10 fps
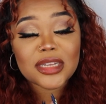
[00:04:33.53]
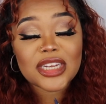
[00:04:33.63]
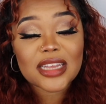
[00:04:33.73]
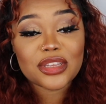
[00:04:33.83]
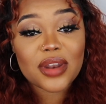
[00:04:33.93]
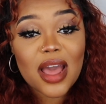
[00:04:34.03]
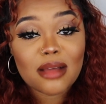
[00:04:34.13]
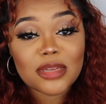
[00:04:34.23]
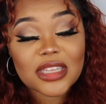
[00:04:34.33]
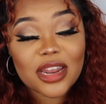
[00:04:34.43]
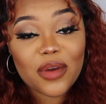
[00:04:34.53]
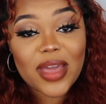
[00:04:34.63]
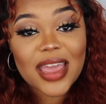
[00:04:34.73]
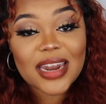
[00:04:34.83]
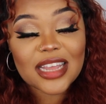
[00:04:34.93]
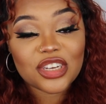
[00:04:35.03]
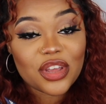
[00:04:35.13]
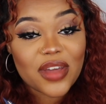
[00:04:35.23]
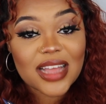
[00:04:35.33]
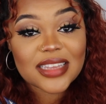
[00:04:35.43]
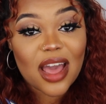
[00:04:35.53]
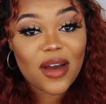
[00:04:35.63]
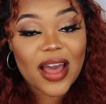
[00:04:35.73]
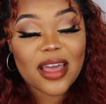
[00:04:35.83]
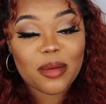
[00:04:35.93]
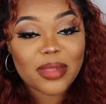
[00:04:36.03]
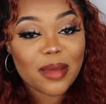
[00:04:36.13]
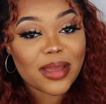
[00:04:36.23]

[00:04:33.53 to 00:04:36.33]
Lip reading: But yeah, so now I'm just gonna go ahead and show you guys how I apply my